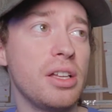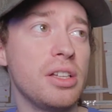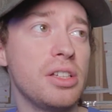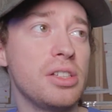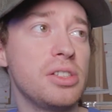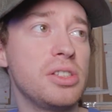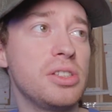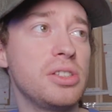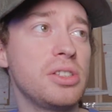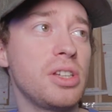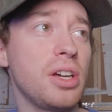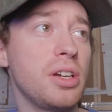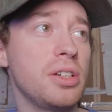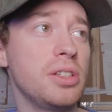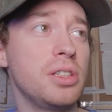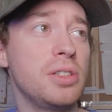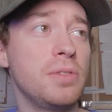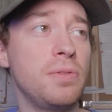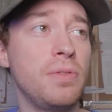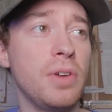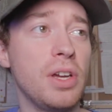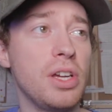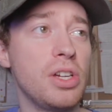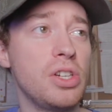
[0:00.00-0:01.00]
science
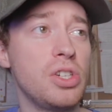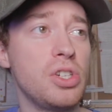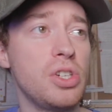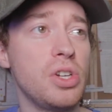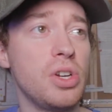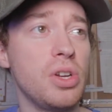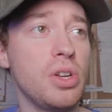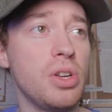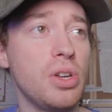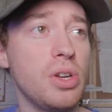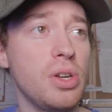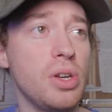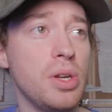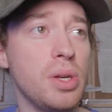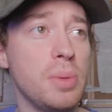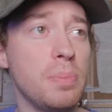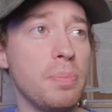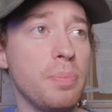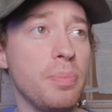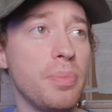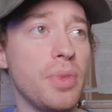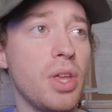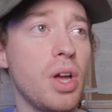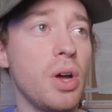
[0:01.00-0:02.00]

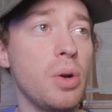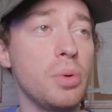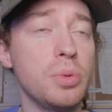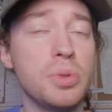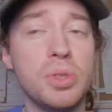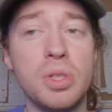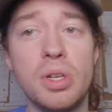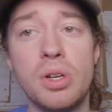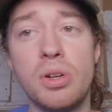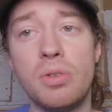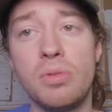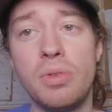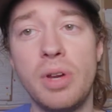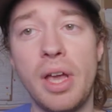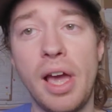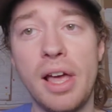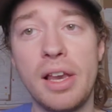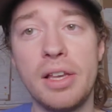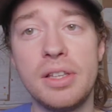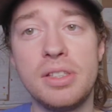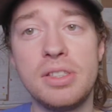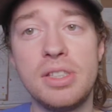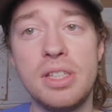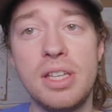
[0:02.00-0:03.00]
fiction, alternate
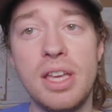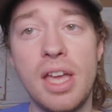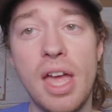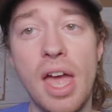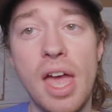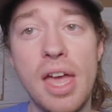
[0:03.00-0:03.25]
reality,